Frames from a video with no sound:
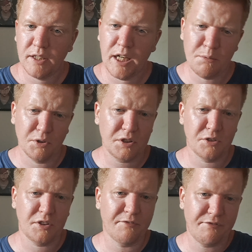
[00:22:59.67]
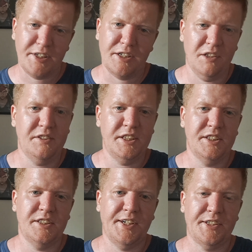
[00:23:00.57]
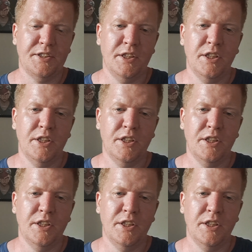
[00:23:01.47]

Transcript: and also a vigor D6.